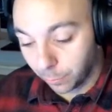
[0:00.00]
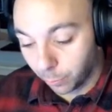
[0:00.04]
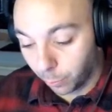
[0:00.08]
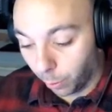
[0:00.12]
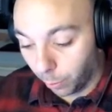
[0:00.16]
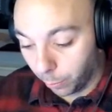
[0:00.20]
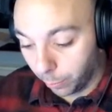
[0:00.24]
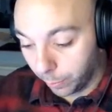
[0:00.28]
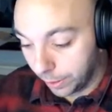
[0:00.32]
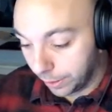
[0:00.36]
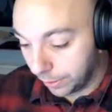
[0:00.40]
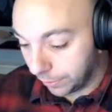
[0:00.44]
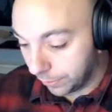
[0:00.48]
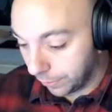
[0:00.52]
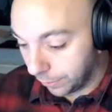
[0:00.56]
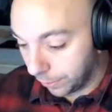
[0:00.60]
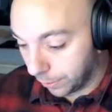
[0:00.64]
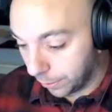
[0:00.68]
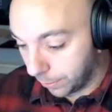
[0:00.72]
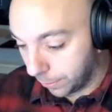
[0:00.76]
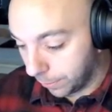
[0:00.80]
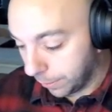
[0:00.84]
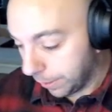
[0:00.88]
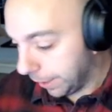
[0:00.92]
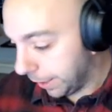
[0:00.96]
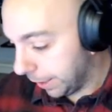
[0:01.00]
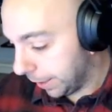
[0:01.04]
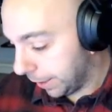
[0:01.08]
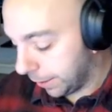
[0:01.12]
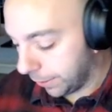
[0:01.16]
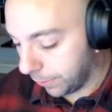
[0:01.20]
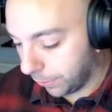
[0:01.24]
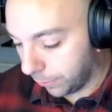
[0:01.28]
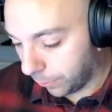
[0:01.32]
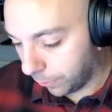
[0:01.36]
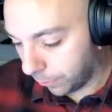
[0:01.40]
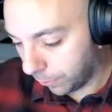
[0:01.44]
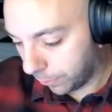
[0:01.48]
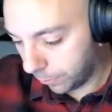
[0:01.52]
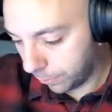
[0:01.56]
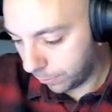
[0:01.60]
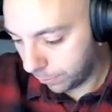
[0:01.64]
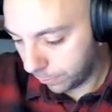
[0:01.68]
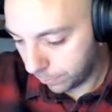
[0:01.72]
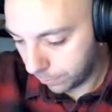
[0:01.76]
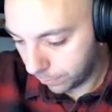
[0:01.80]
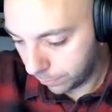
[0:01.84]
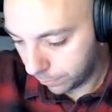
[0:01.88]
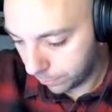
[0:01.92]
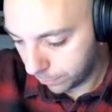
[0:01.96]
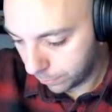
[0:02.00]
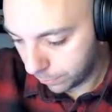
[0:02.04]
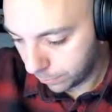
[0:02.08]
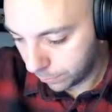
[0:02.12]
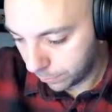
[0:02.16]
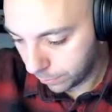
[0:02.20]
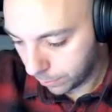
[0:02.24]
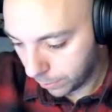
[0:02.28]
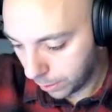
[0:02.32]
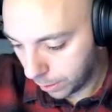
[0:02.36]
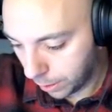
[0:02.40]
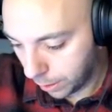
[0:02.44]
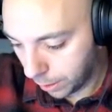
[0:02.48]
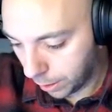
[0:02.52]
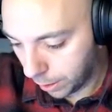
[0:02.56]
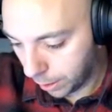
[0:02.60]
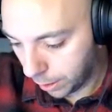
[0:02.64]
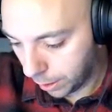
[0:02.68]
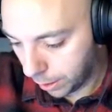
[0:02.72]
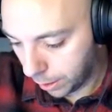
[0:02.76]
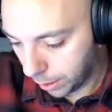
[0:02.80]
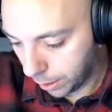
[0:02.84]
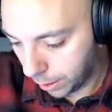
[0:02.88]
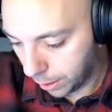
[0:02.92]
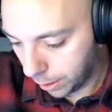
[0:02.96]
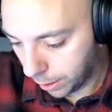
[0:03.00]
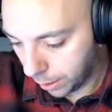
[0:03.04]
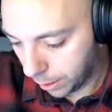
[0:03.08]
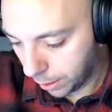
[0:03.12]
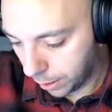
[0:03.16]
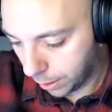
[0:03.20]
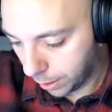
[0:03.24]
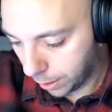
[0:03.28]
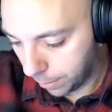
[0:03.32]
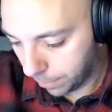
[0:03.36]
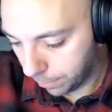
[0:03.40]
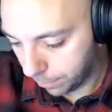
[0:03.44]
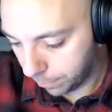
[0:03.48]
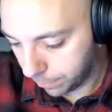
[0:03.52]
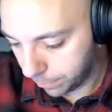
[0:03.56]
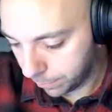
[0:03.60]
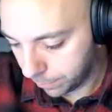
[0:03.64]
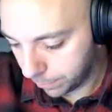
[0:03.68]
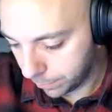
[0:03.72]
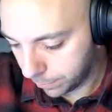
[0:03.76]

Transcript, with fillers: what we need to do is, um,